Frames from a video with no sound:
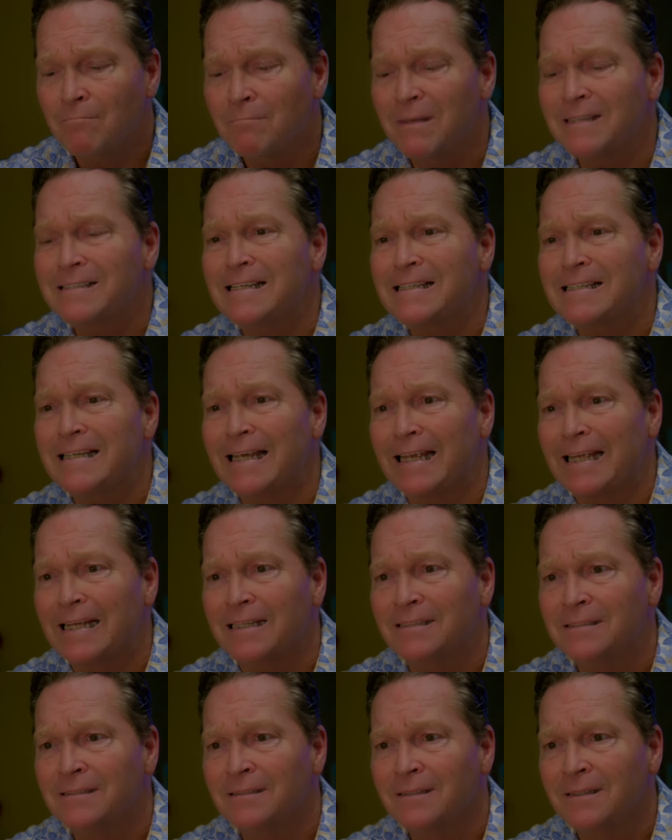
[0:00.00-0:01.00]
Missus
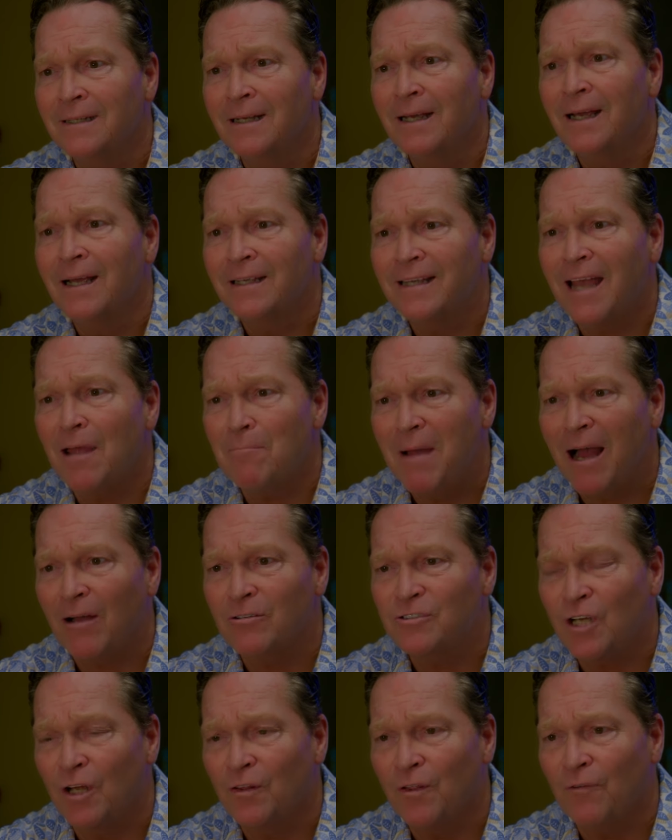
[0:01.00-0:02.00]
Higgins, get
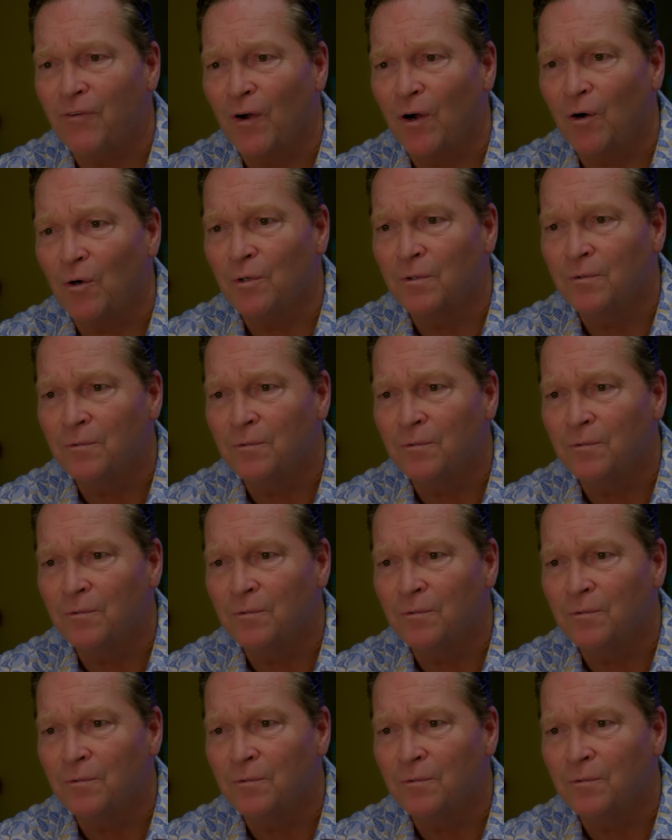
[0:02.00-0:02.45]
Mouse on the phone.